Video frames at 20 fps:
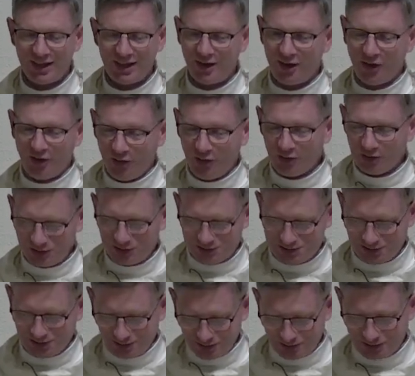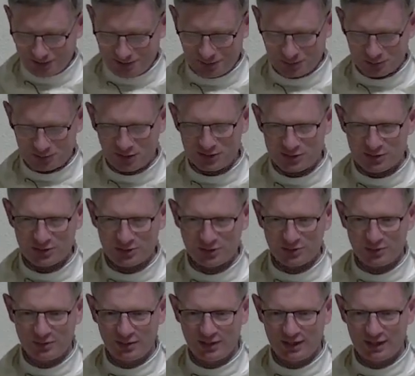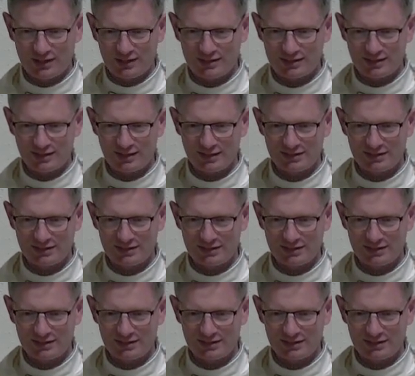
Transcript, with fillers: all of this, all of this that we're trying to do to,